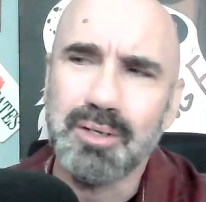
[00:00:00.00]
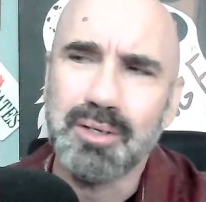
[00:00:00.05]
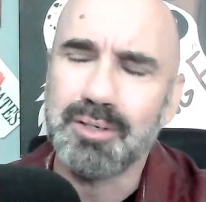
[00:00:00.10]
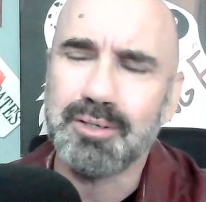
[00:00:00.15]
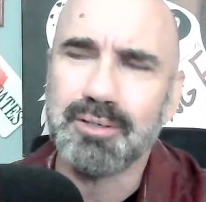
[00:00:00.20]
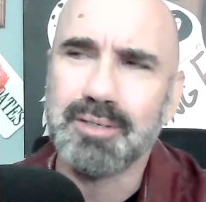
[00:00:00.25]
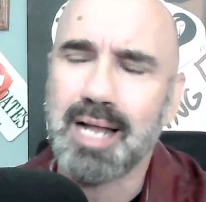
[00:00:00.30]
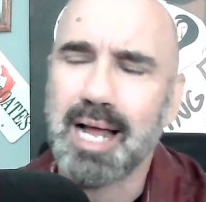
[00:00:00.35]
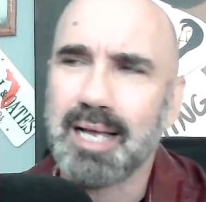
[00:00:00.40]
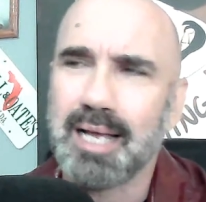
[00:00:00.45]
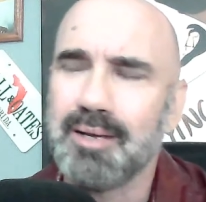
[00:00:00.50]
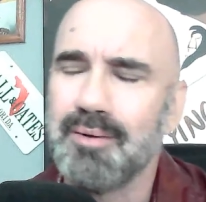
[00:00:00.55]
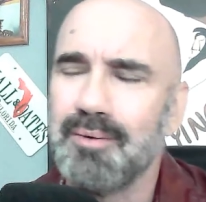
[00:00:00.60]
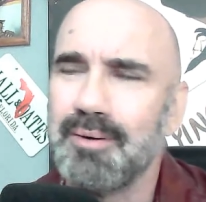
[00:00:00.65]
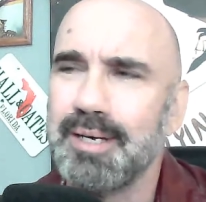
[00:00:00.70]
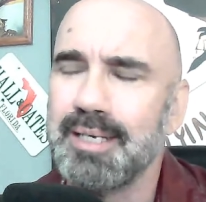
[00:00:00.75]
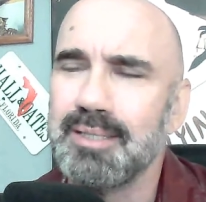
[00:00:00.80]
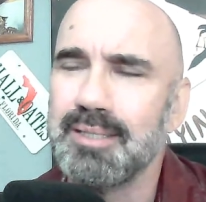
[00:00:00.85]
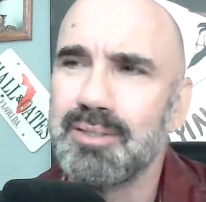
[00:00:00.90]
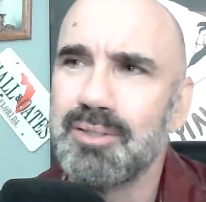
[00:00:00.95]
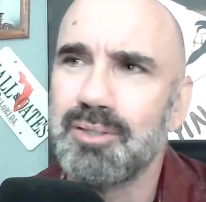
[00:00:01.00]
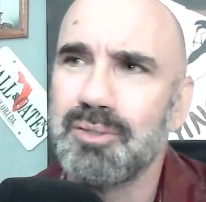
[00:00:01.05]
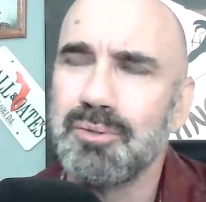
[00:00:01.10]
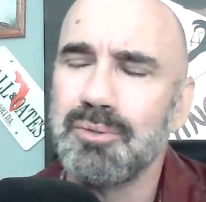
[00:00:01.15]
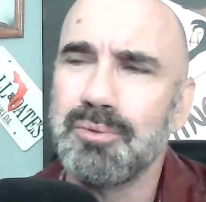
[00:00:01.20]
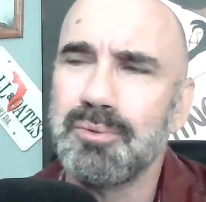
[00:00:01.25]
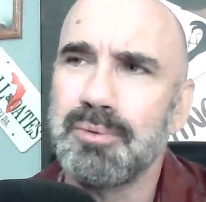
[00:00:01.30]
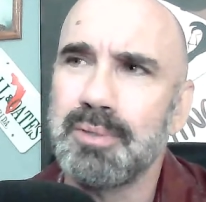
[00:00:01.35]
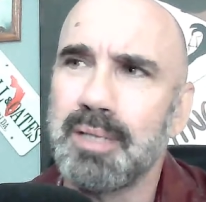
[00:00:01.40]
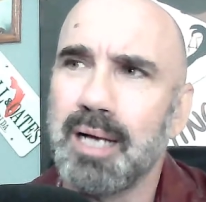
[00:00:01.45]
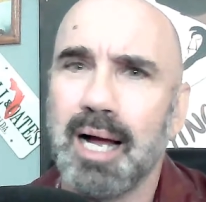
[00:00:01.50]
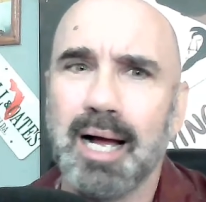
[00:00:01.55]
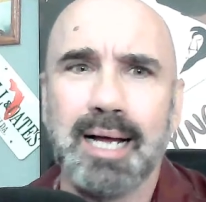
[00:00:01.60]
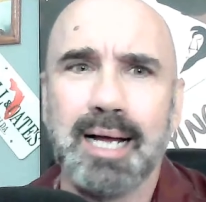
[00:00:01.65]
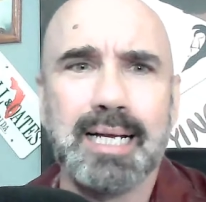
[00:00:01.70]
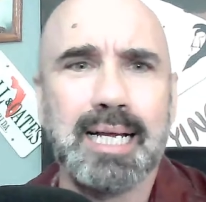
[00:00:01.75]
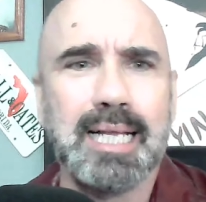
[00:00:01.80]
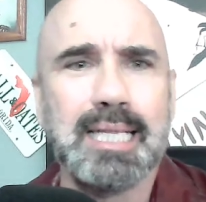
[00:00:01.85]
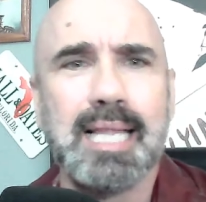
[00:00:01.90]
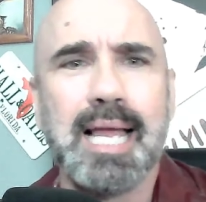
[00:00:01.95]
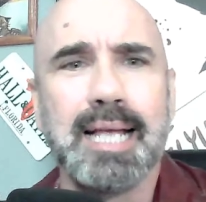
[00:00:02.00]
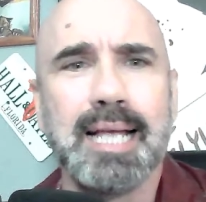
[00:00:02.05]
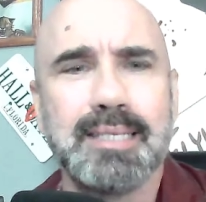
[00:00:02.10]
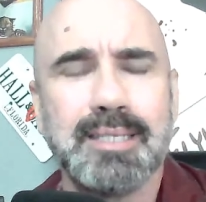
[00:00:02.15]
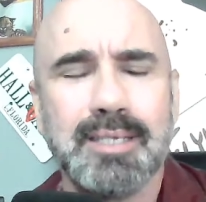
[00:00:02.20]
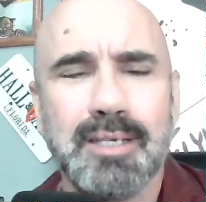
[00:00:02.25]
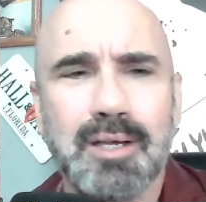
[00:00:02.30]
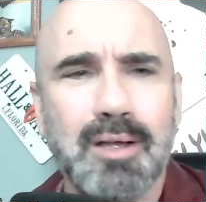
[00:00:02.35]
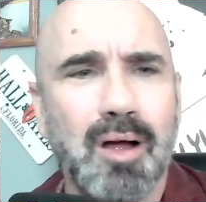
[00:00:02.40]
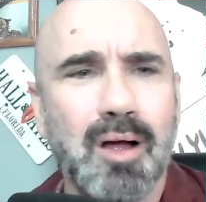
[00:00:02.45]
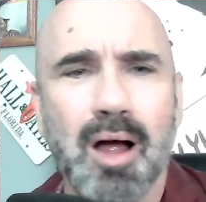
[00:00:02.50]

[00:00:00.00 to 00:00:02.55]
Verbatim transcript: you're not going to collect